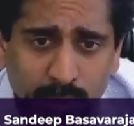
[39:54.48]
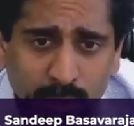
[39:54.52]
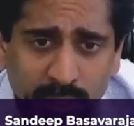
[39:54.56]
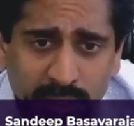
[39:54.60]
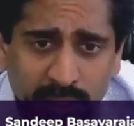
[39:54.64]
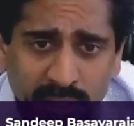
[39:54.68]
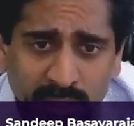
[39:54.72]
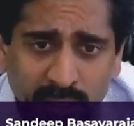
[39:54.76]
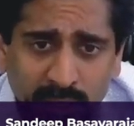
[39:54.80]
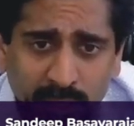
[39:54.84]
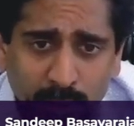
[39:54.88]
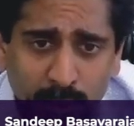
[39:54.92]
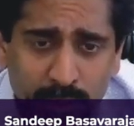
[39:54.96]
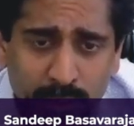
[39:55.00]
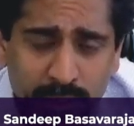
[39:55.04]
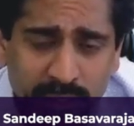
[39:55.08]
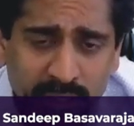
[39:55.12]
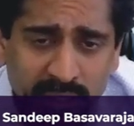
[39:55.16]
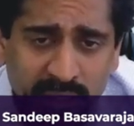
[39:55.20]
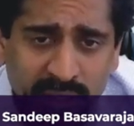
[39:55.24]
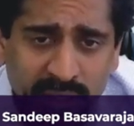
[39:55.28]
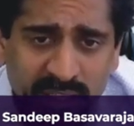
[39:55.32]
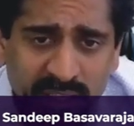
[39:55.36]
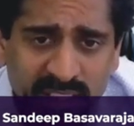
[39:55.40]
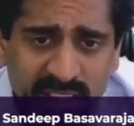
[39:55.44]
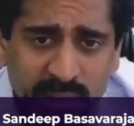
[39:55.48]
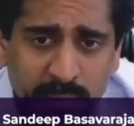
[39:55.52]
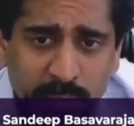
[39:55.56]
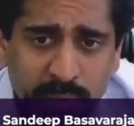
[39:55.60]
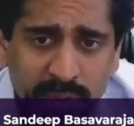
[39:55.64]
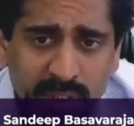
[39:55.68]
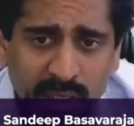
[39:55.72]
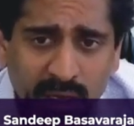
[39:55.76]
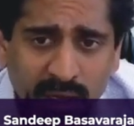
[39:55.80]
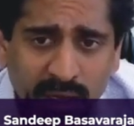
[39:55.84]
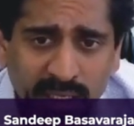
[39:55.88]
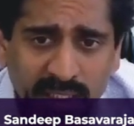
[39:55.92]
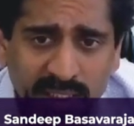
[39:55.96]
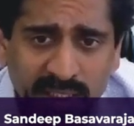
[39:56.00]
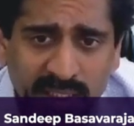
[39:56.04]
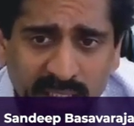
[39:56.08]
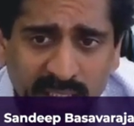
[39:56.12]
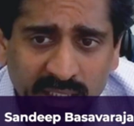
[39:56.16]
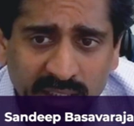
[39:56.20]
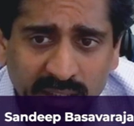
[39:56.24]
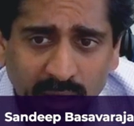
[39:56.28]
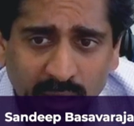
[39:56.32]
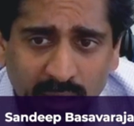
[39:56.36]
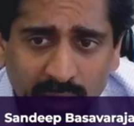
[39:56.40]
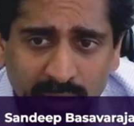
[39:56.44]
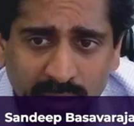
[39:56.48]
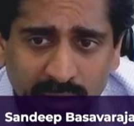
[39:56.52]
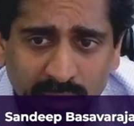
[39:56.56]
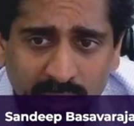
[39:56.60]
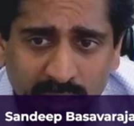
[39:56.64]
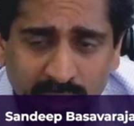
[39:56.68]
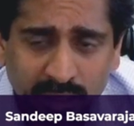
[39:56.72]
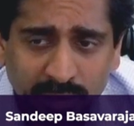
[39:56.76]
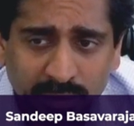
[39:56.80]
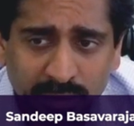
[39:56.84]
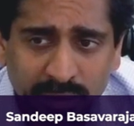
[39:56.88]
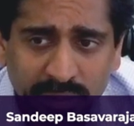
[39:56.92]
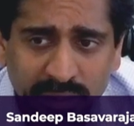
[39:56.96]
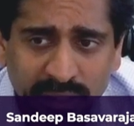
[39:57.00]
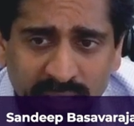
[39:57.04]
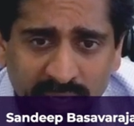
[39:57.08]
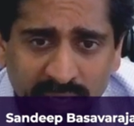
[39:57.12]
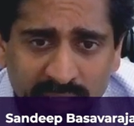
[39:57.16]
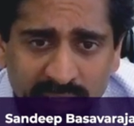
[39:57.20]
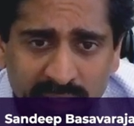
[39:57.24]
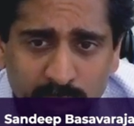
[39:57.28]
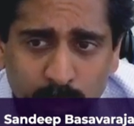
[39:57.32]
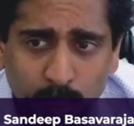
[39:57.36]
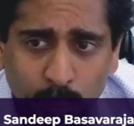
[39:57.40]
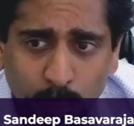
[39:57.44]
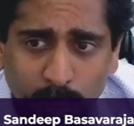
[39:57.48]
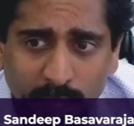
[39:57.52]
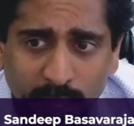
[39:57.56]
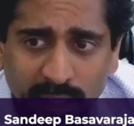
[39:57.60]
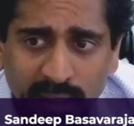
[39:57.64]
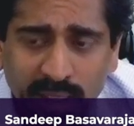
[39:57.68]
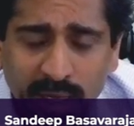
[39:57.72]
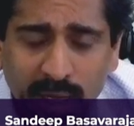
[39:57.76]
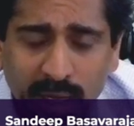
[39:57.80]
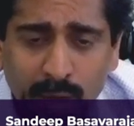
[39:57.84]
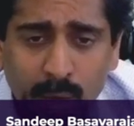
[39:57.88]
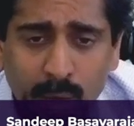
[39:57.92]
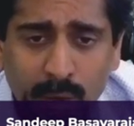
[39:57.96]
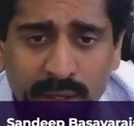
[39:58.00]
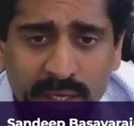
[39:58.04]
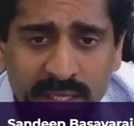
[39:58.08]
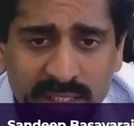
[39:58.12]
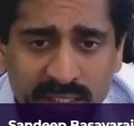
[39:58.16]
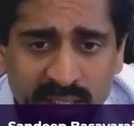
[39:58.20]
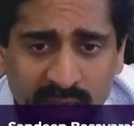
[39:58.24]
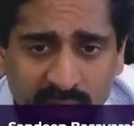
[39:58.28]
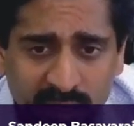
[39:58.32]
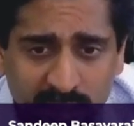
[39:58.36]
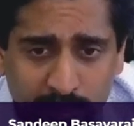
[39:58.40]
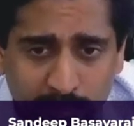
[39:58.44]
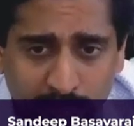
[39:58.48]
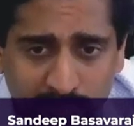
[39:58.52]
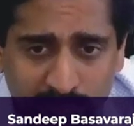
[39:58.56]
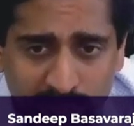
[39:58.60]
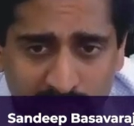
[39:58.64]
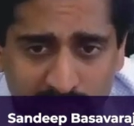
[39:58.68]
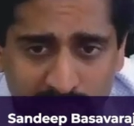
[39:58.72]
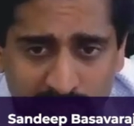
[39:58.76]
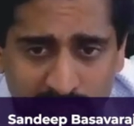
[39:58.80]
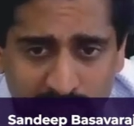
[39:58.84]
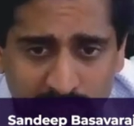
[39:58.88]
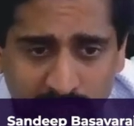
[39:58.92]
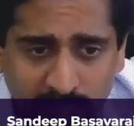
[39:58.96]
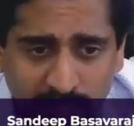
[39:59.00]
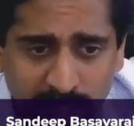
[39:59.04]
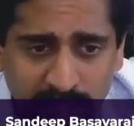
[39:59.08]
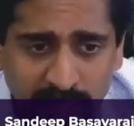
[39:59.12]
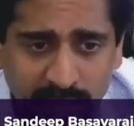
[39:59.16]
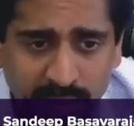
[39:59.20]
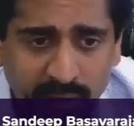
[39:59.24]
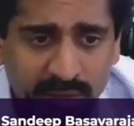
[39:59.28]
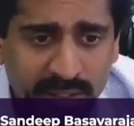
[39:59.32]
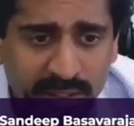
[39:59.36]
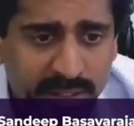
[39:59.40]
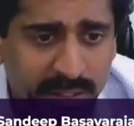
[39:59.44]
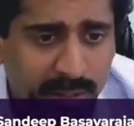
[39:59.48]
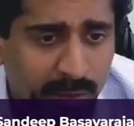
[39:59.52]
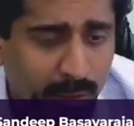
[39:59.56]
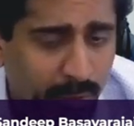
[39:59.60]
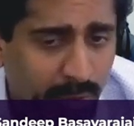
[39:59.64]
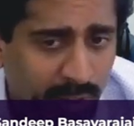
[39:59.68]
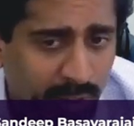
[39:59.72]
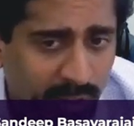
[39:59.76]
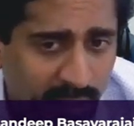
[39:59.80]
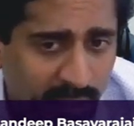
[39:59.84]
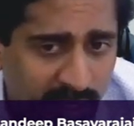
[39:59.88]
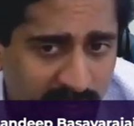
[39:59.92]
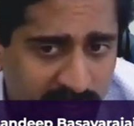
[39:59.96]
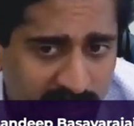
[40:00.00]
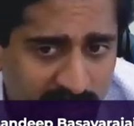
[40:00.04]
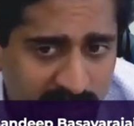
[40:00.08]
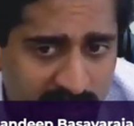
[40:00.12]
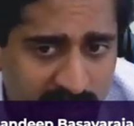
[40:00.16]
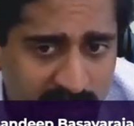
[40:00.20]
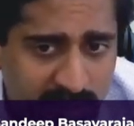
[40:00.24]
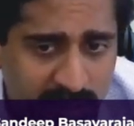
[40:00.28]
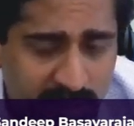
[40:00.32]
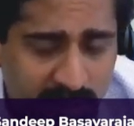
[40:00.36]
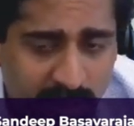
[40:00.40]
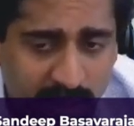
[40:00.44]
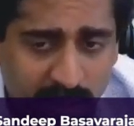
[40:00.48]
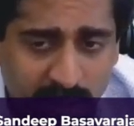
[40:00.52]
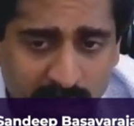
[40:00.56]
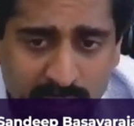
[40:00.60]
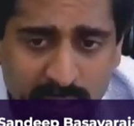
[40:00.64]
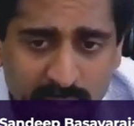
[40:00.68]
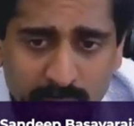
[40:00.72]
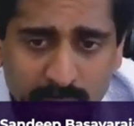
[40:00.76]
So in conclusion, DCBs are excellent alternative to stents where they are not desirable, like restenotic lesions,